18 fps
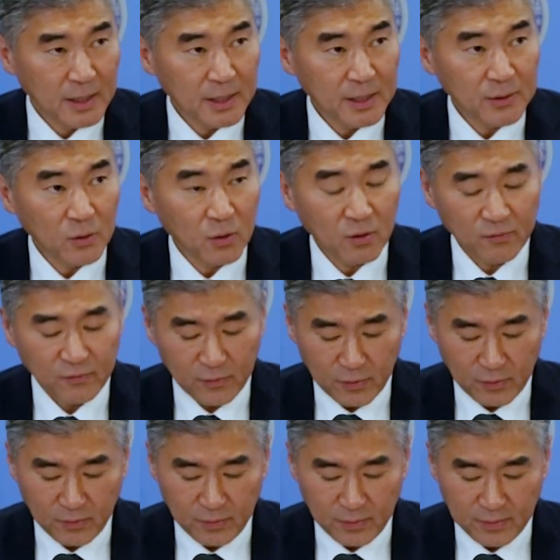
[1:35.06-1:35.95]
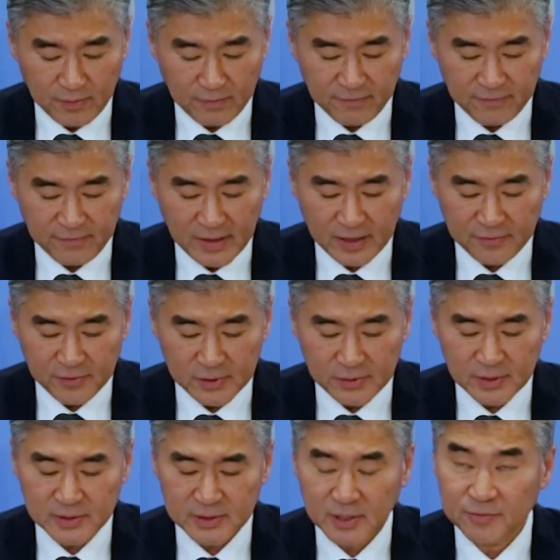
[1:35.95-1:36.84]
and over
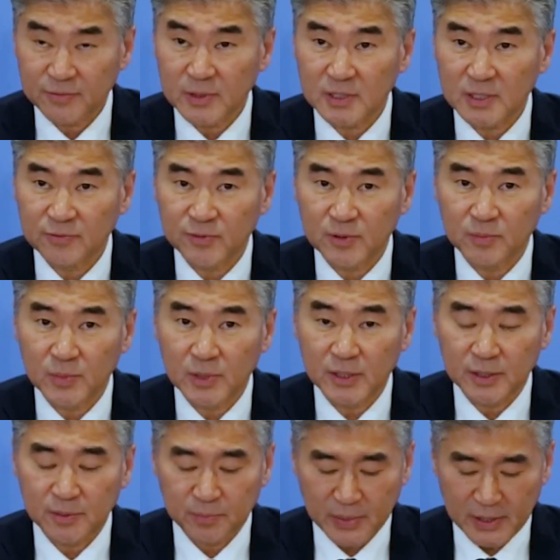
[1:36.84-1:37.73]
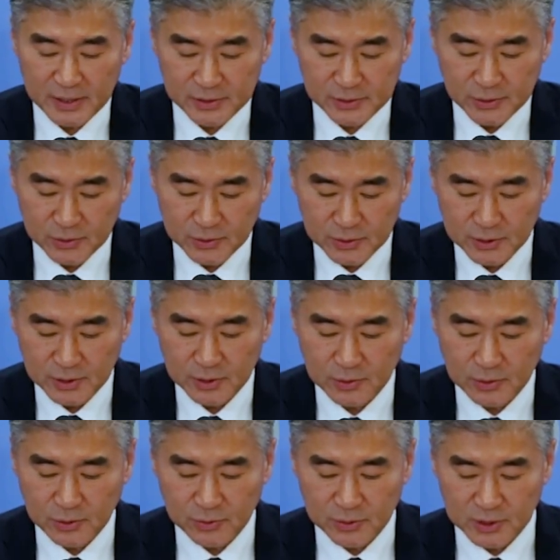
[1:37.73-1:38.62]
577 million pesos
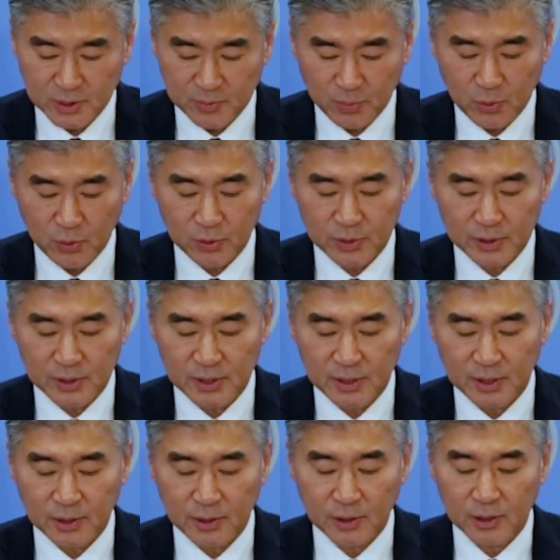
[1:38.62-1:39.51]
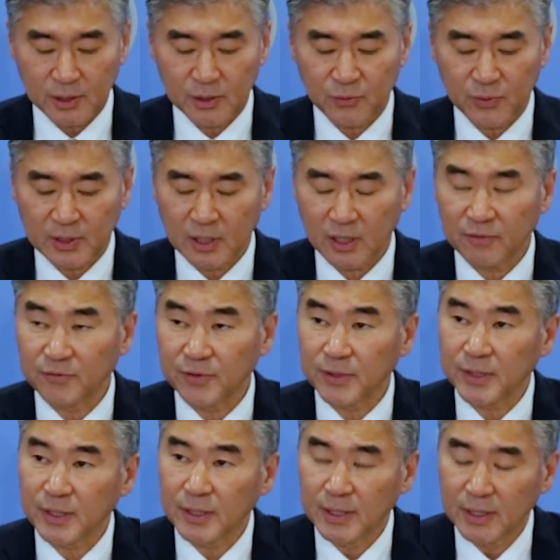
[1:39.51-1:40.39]
to support the early
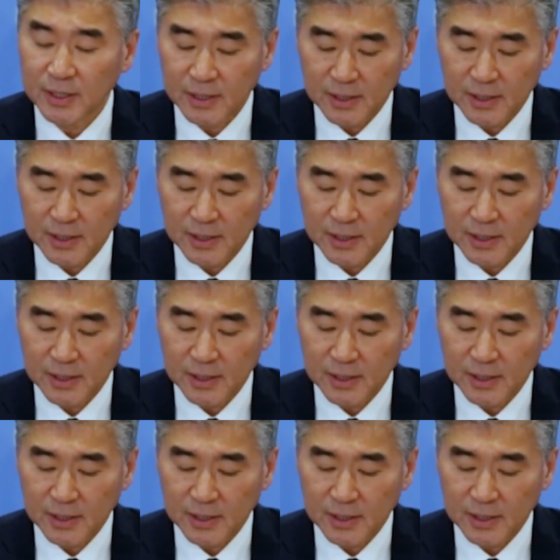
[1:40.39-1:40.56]
recovery,